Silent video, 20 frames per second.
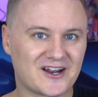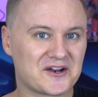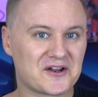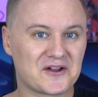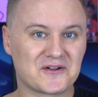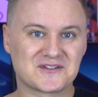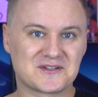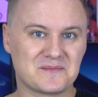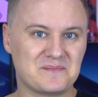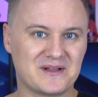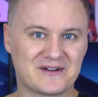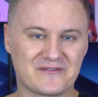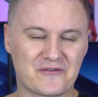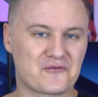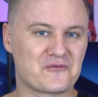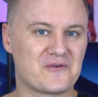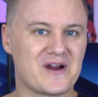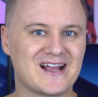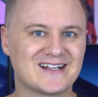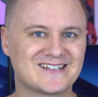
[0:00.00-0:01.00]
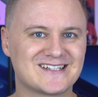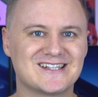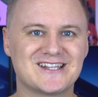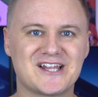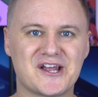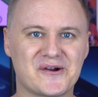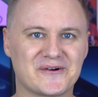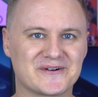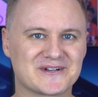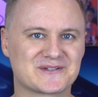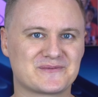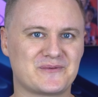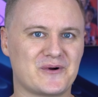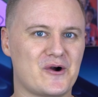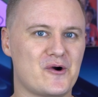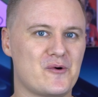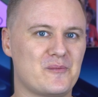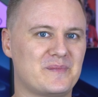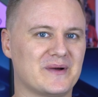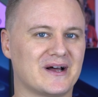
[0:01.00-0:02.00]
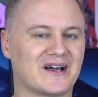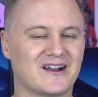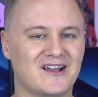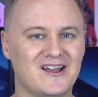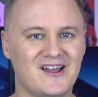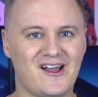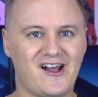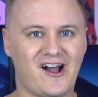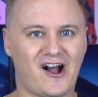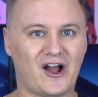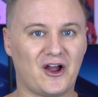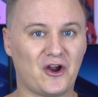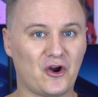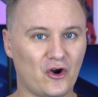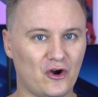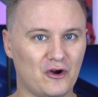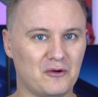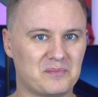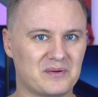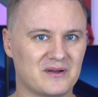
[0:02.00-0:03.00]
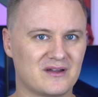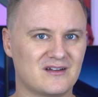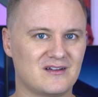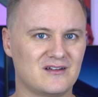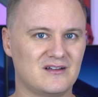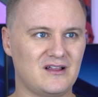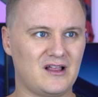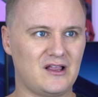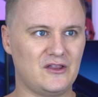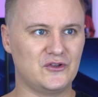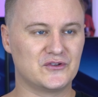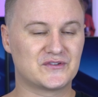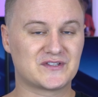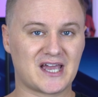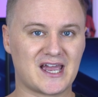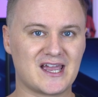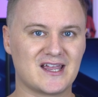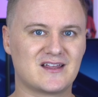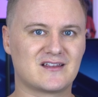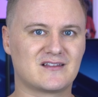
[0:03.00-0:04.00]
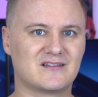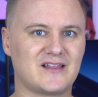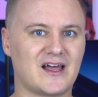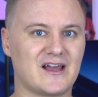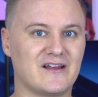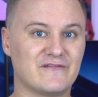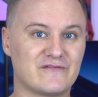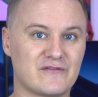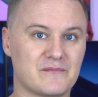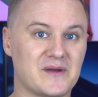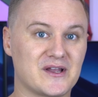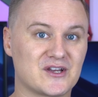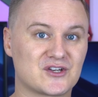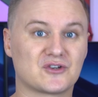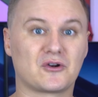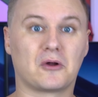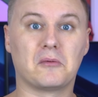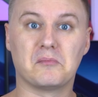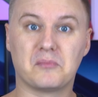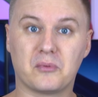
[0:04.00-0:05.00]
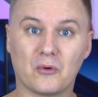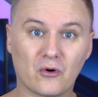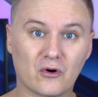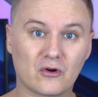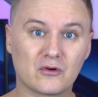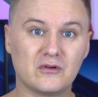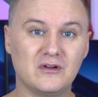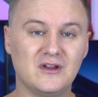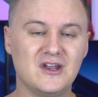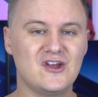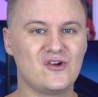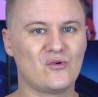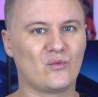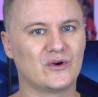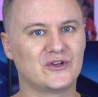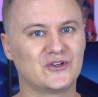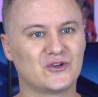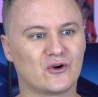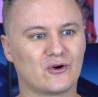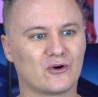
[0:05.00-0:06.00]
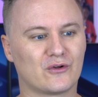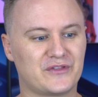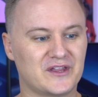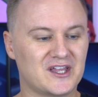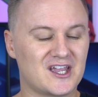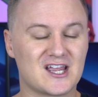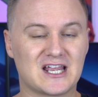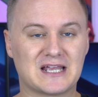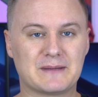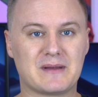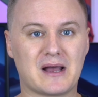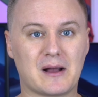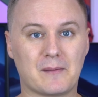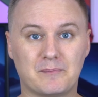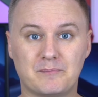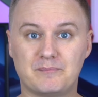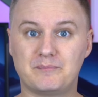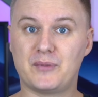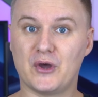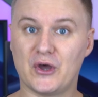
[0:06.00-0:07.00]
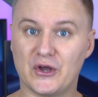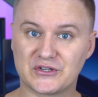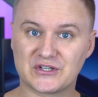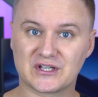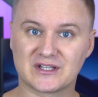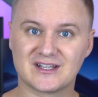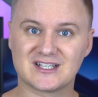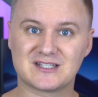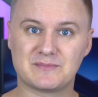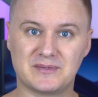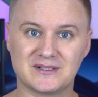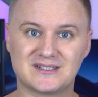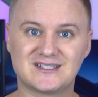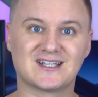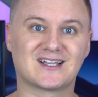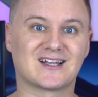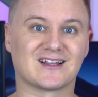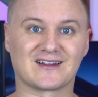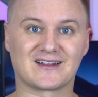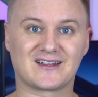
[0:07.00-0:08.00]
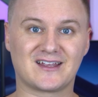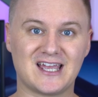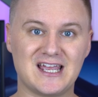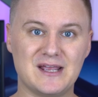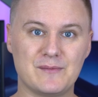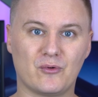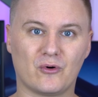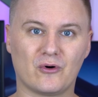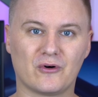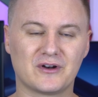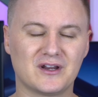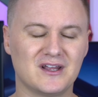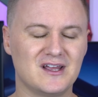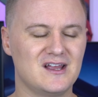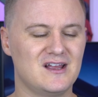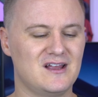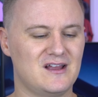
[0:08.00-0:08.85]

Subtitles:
I know there's a bit of a rant in there as well, but I hope you take that information on board when you're thinking about purchasing this particular keyboard.